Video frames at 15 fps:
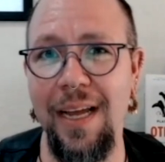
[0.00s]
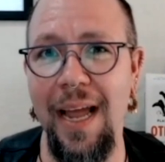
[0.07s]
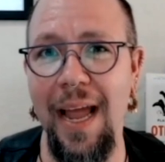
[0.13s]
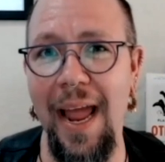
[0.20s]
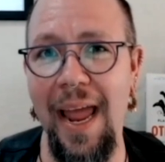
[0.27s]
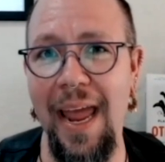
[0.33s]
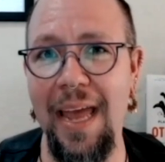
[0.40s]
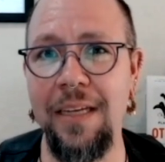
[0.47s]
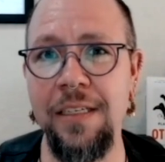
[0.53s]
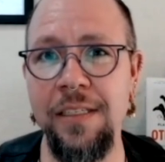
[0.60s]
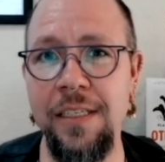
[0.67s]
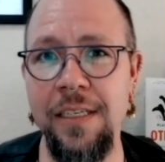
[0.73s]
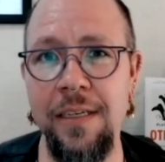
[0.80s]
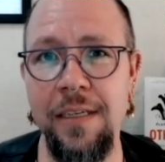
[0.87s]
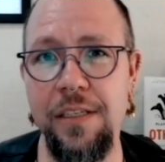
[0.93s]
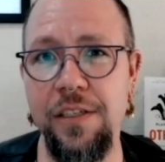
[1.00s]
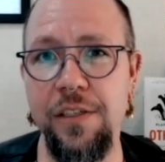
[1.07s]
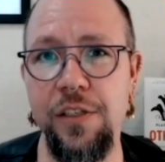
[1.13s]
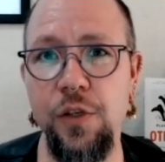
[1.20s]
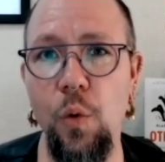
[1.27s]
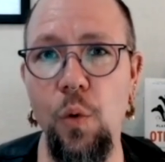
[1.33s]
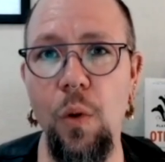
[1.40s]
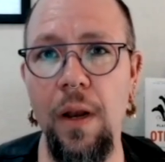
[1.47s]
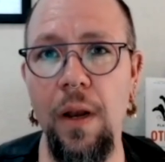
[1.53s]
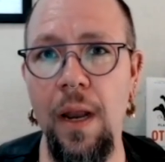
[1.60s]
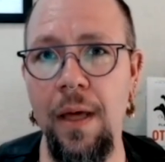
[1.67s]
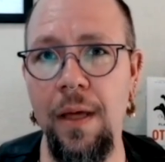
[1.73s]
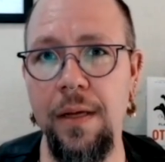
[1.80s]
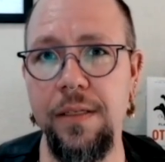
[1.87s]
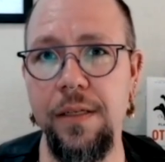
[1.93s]

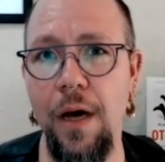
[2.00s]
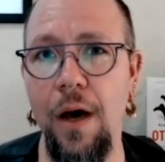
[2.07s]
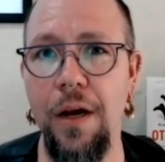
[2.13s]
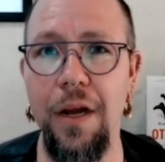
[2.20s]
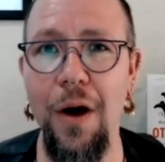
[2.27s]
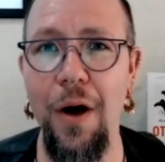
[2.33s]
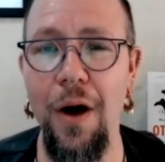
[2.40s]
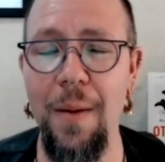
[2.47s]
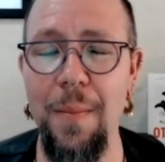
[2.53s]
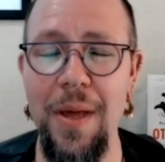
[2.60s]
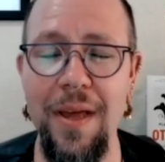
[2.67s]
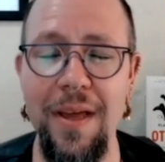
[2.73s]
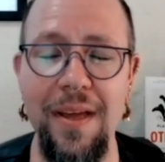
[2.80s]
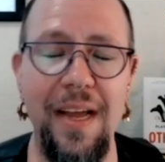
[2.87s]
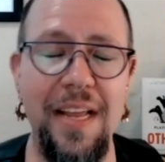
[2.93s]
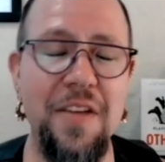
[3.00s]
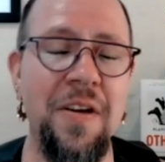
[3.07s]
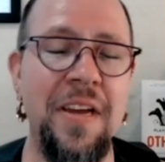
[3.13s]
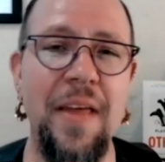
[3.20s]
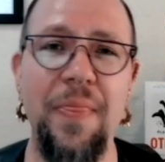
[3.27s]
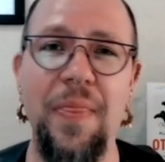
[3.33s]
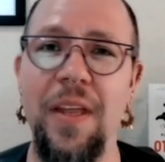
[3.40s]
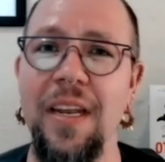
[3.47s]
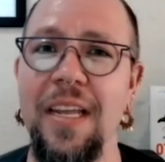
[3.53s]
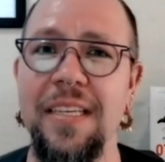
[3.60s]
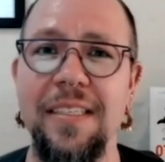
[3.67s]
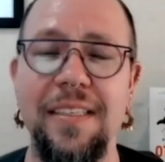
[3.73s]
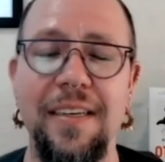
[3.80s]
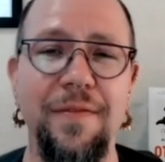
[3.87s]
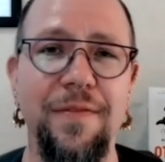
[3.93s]
passionandsoul.com. and you can get the
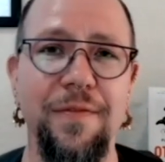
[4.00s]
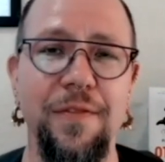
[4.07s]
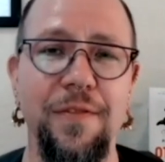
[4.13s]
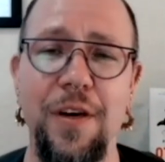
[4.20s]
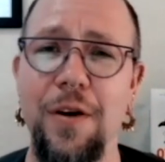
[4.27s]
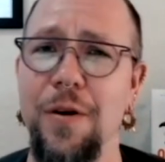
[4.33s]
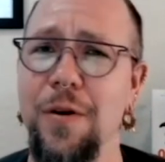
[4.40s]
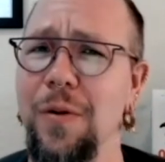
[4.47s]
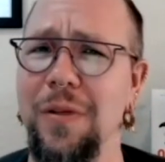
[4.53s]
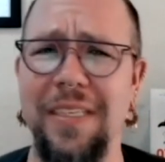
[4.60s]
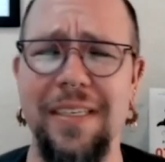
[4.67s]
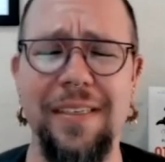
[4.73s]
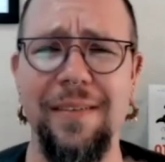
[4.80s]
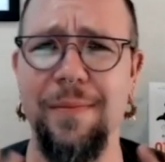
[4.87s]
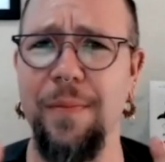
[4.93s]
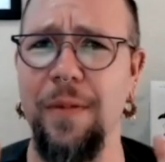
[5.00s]
list of those and